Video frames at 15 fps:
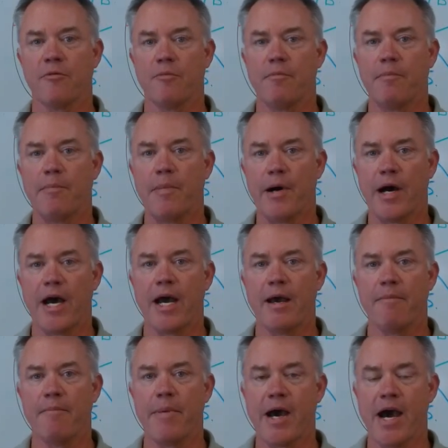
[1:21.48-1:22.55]
buy
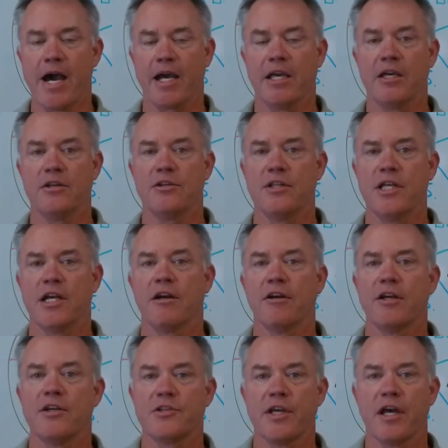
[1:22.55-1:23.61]
back into the
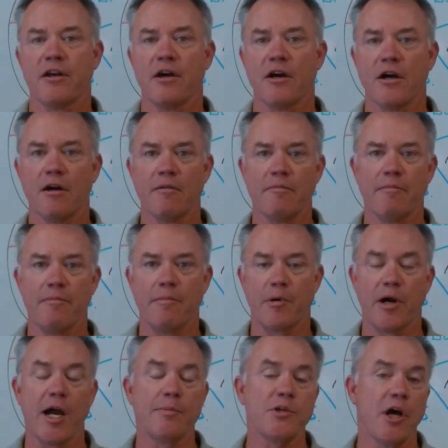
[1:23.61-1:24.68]
areas that are
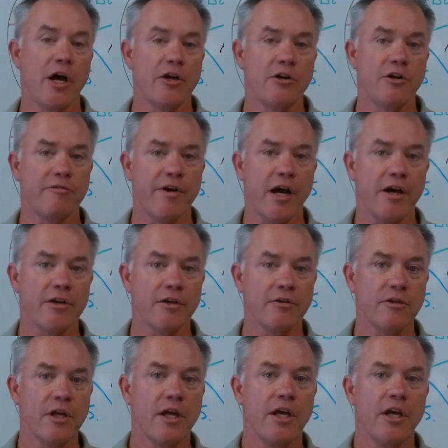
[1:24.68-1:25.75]
perhaps
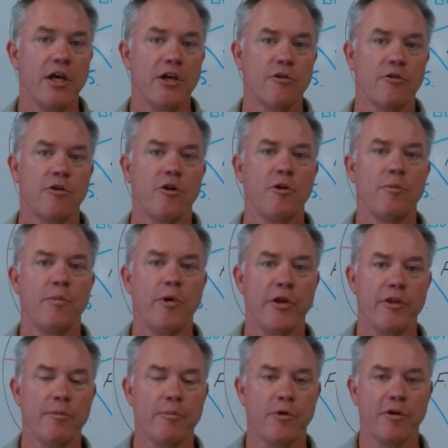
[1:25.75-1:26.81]
undervalued in order to
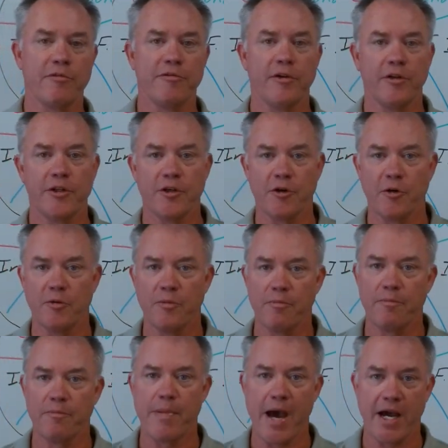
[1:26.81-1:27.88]
put the portfolio
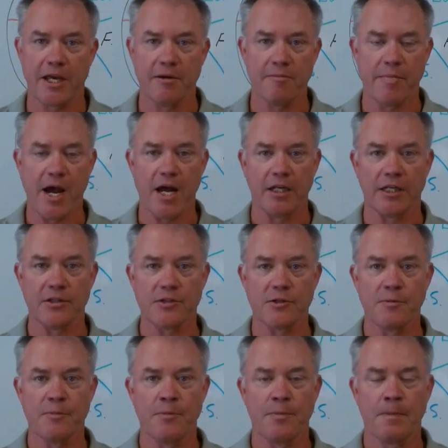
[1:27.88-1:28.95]
back in
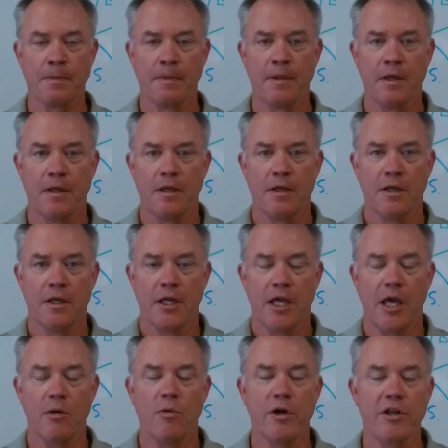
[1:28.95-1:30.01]
balance.
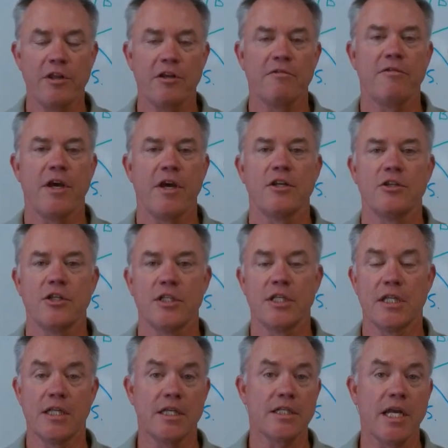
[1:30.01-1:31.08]
And one of the advantages
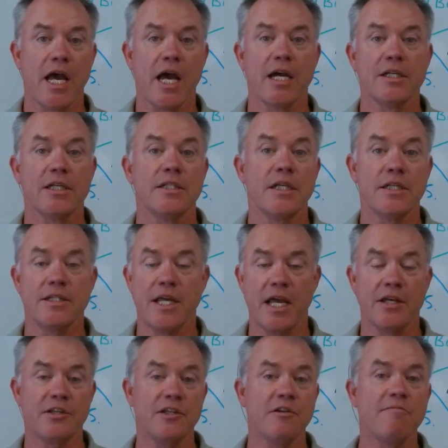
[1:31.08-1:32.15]
that this has is it
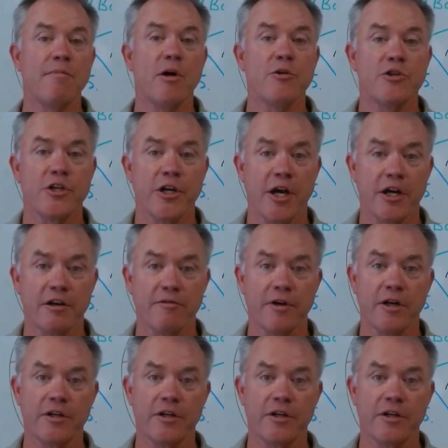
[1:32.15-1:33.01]
takes the emotion out of it.